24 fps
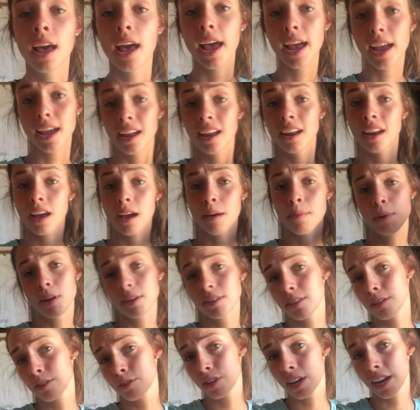And I'm
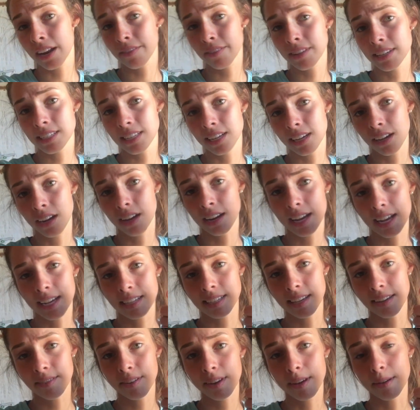also Jet Eventing on
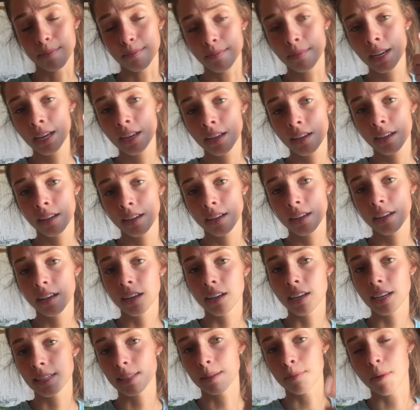AskFM.
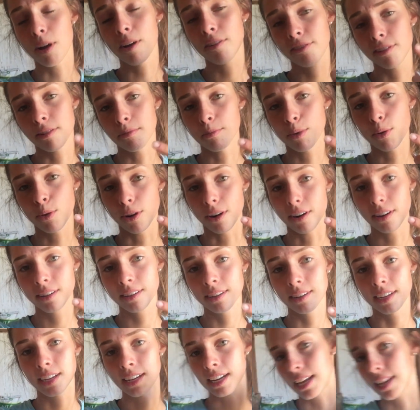Because I'm often bored
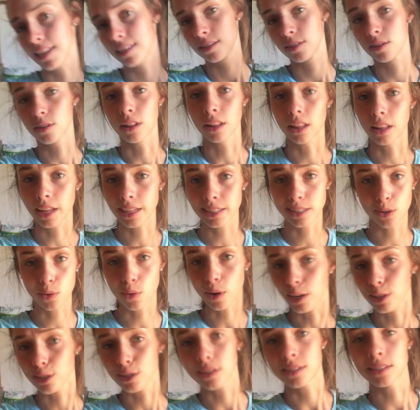and I answer lots of
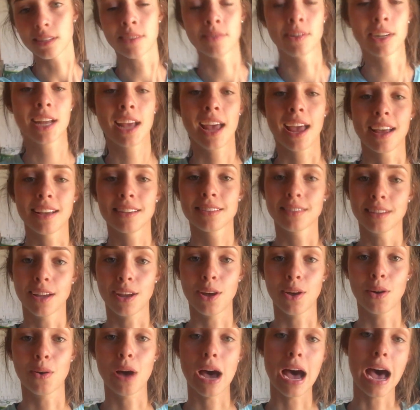questions every day,
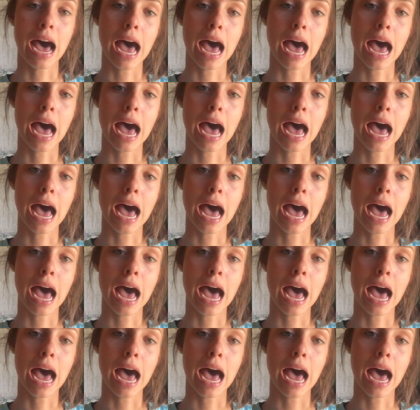so